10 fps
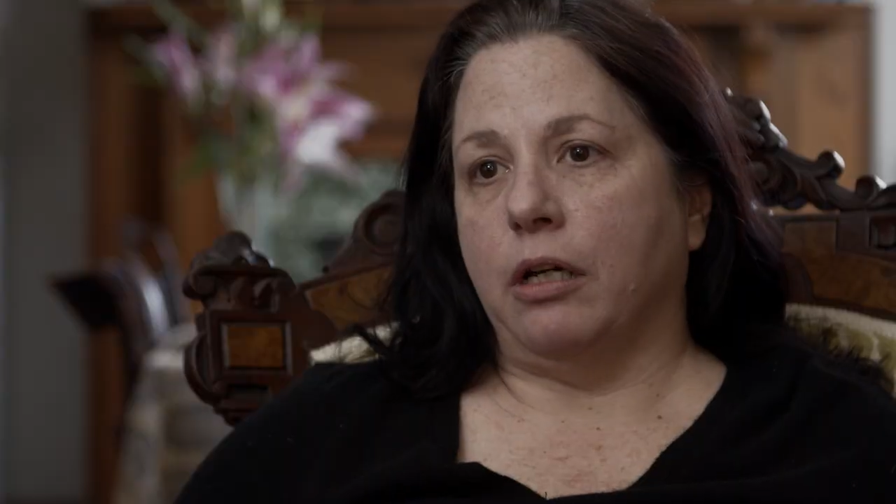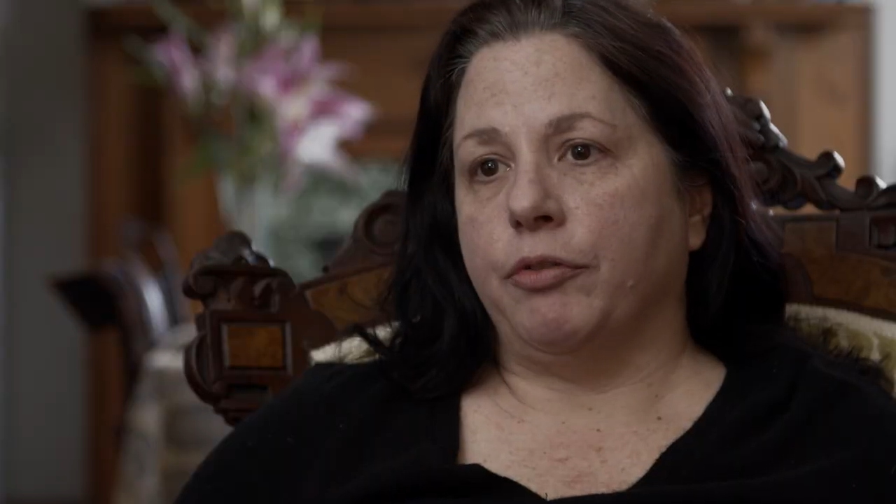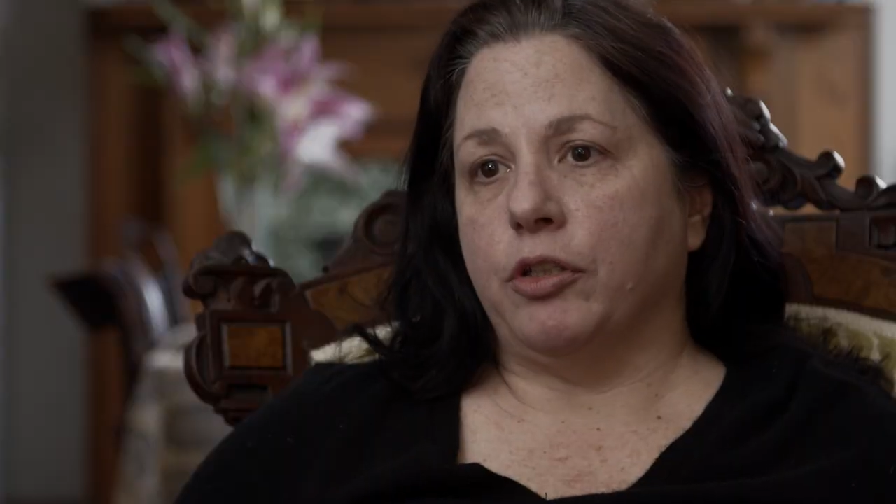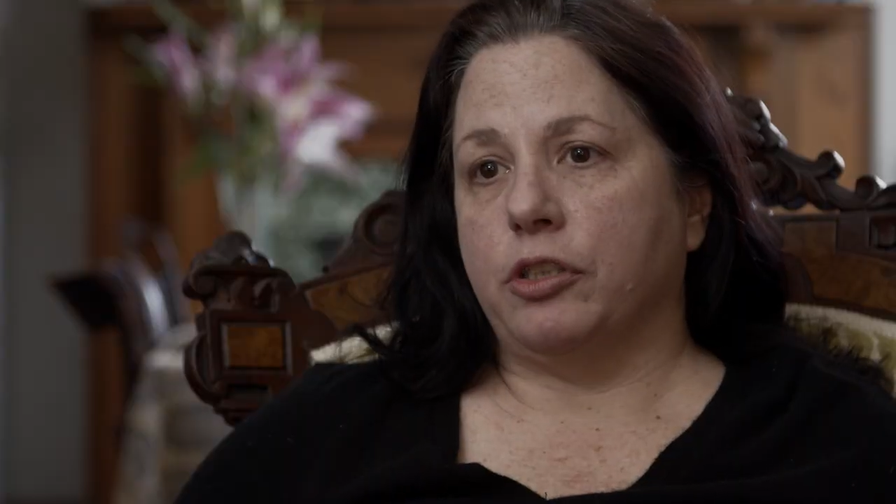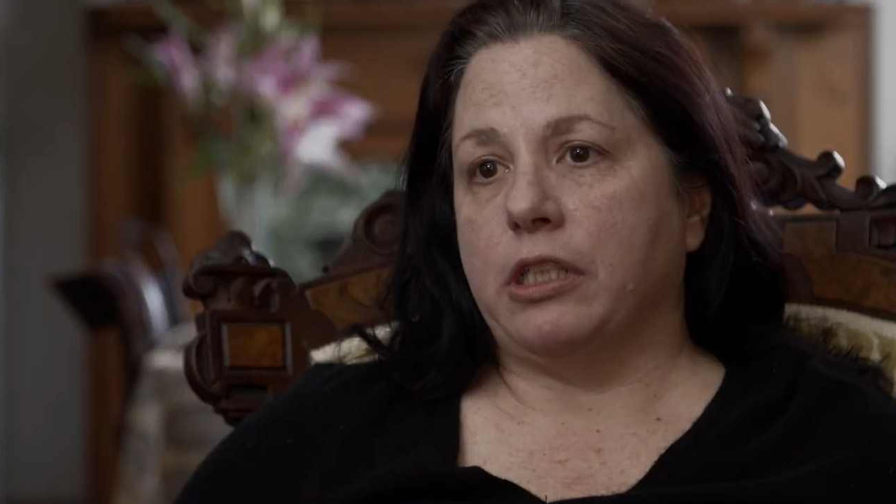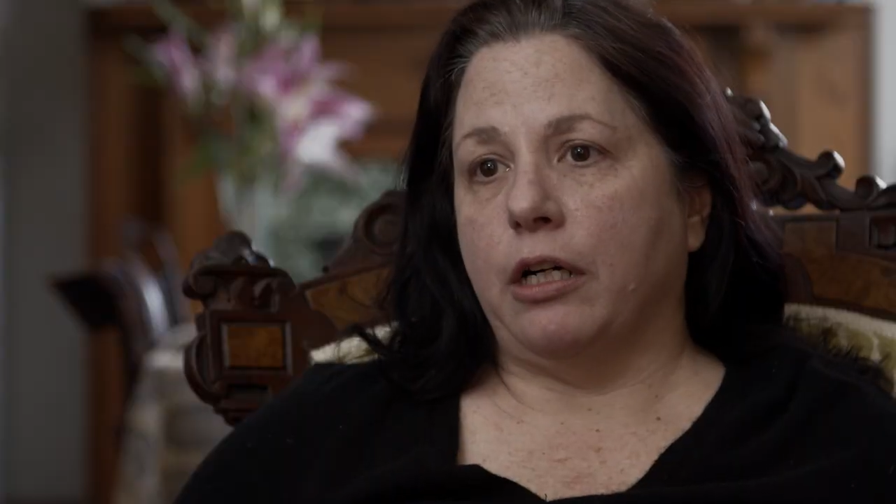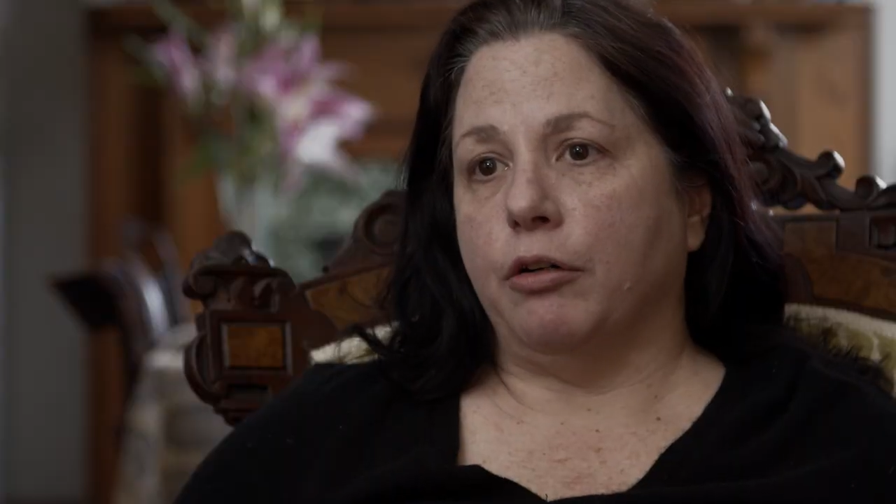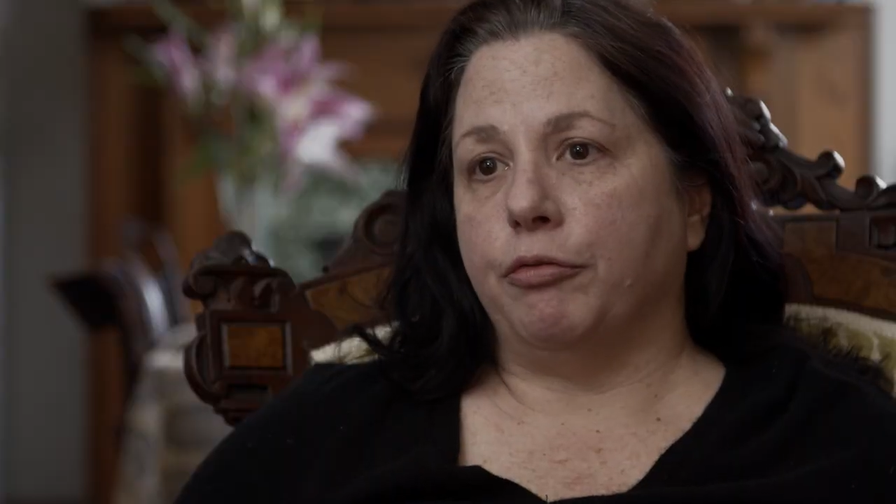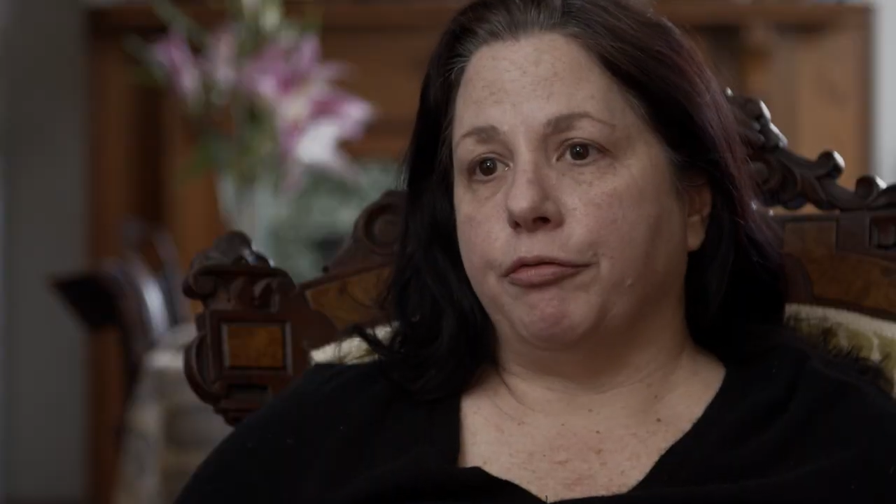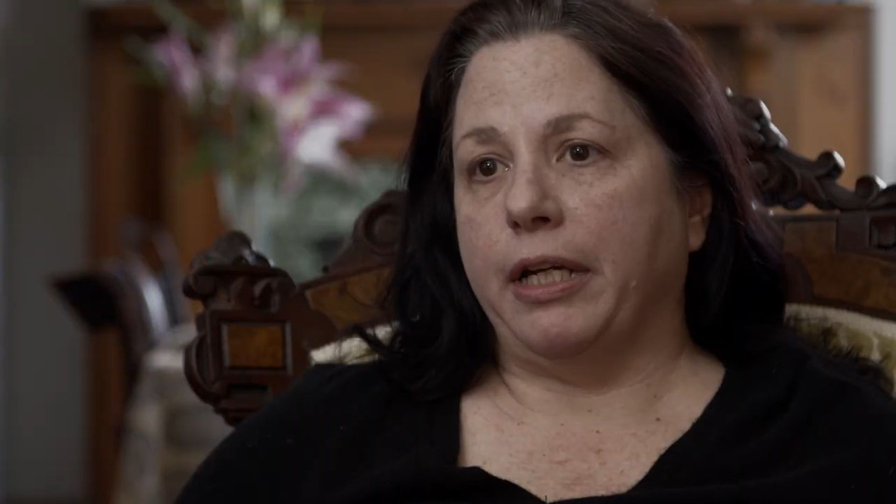of
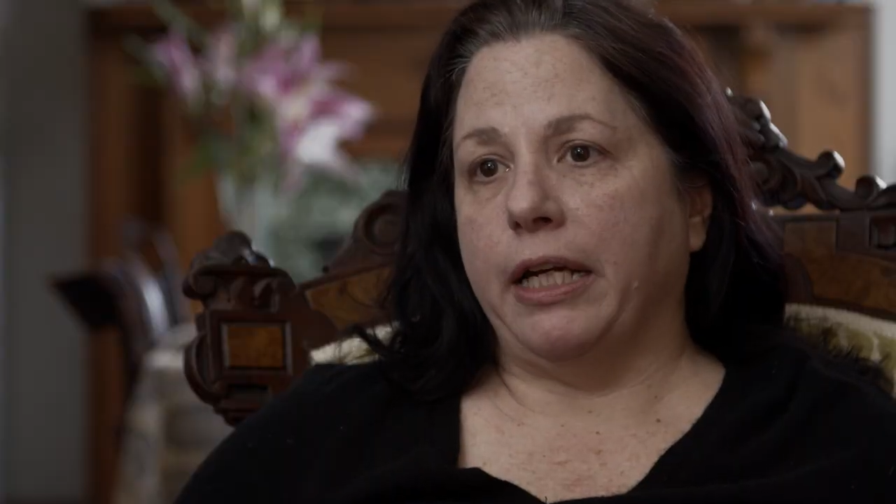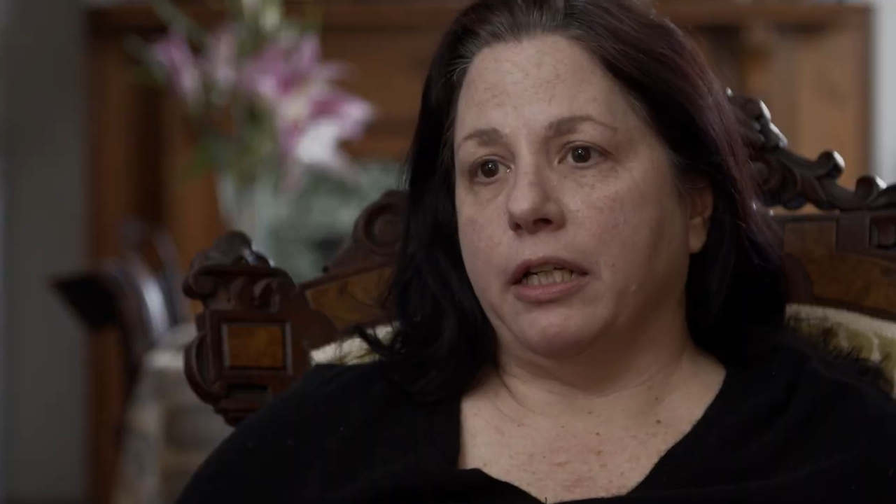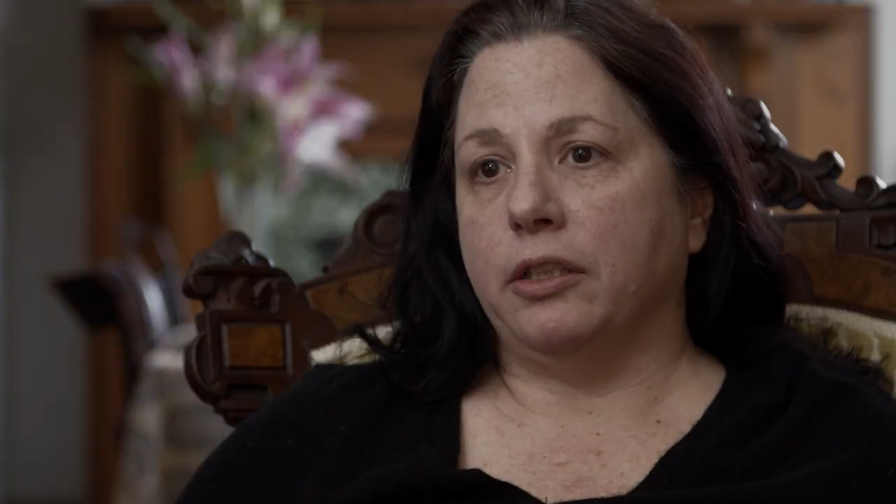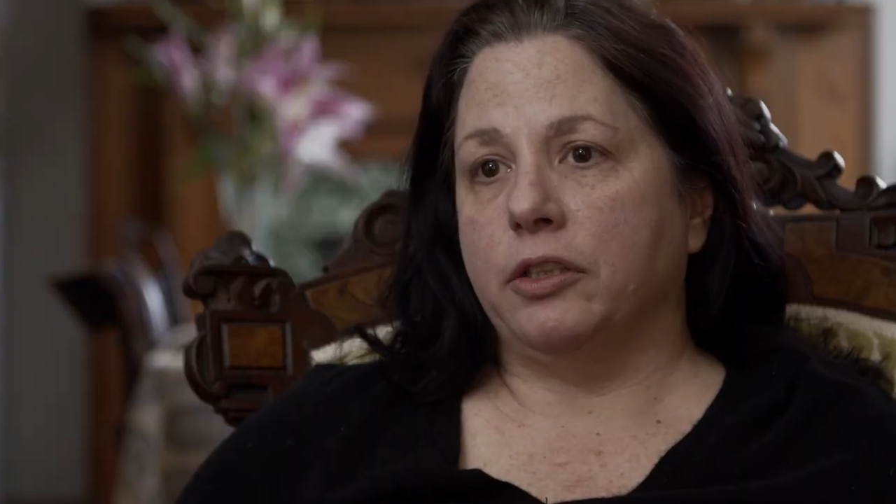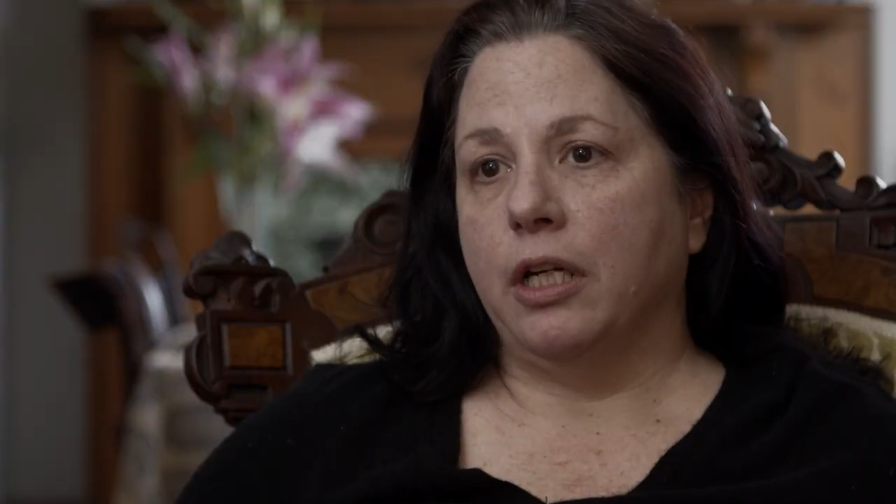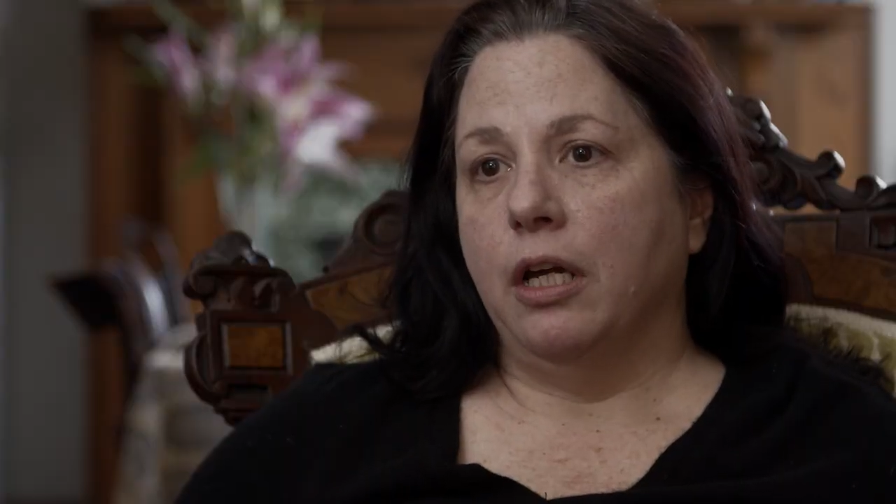yourself and